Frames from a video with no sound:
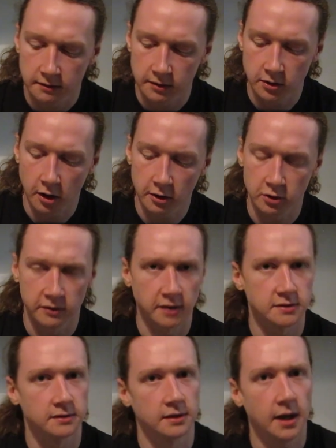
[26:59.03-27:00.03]
the daughter
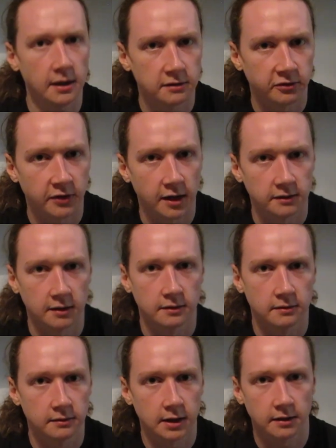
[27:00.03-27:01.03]
doesn't like the fact
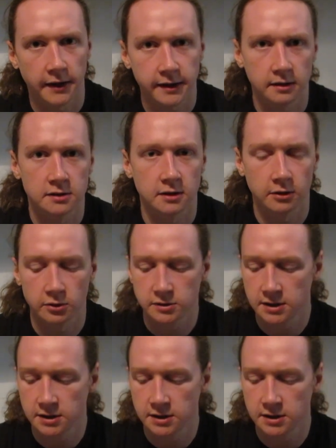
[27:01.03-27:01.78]
that they like each other.